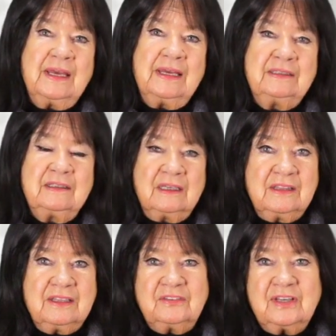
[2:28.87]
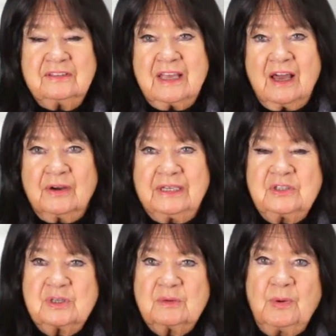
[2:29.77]
And this has now
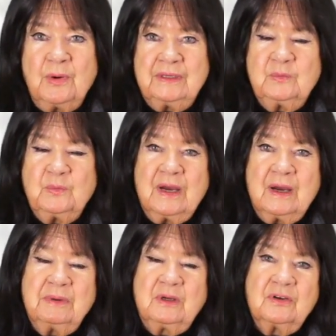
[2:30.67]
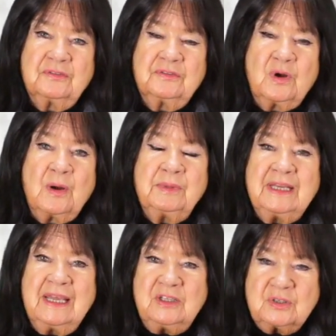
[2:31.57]
reached a point where, because of a
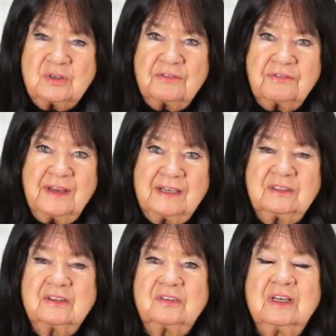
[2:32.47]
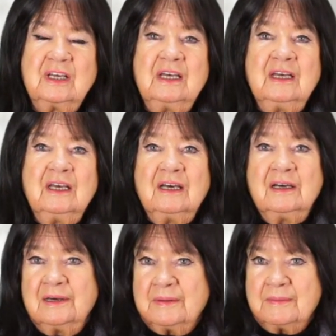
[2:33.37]
combination of factors,
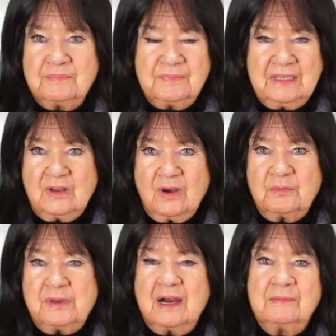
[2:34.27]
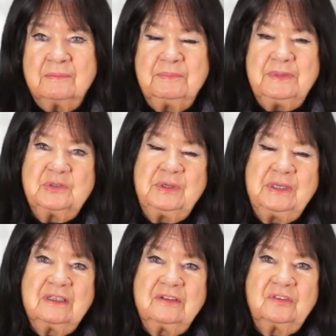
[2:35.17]
you know, we are
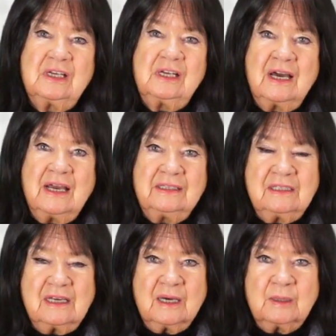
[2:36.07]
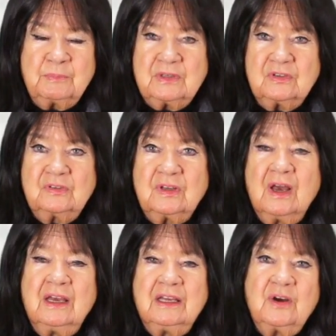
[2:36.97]
between the Schiller and Charybdis.
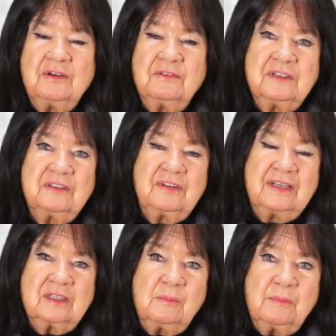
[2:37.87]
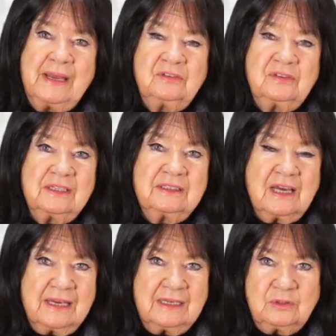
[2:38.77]
You know, if the central banks are
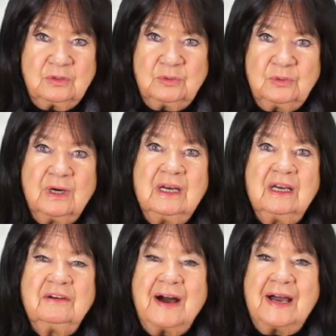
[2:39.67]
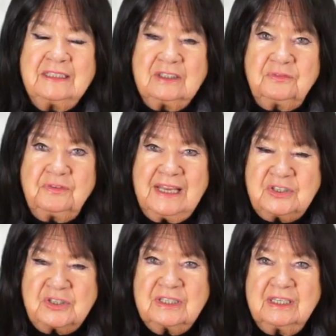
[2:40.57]
trying to fight
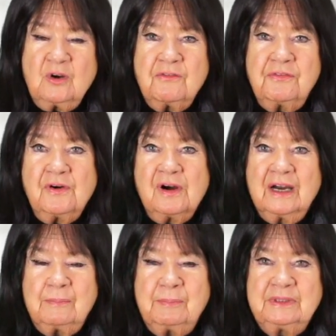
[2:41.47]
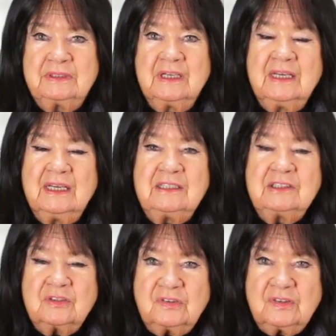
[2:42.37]
inflation and go for a rapid
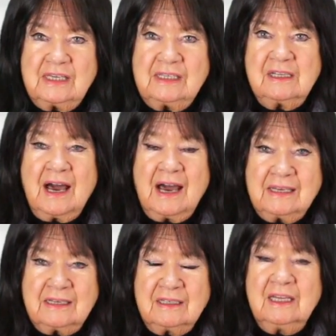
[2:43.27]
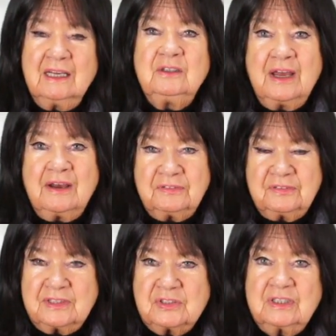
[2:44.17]
interest rate hike, you have
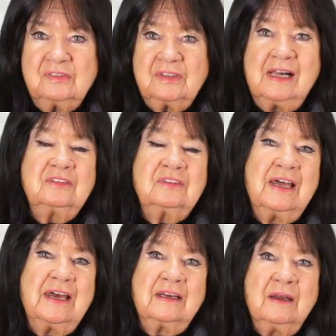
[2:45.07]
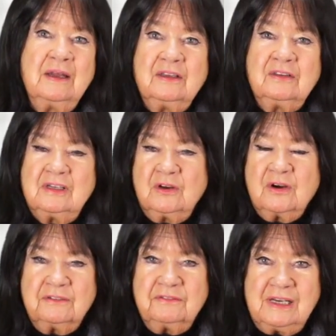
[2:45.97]
such results like
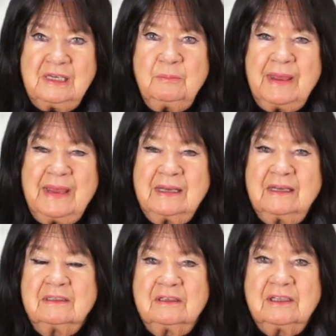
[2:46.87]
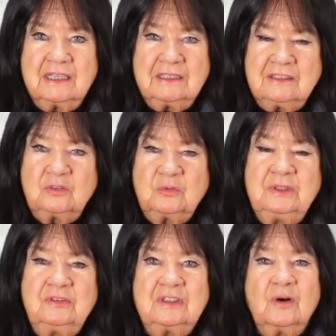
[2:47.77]
Silicon Valley Bank and Credit
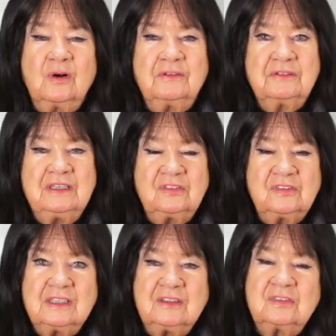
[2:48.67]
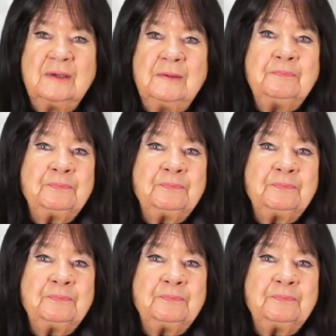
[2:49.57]
Suisse and all of these things.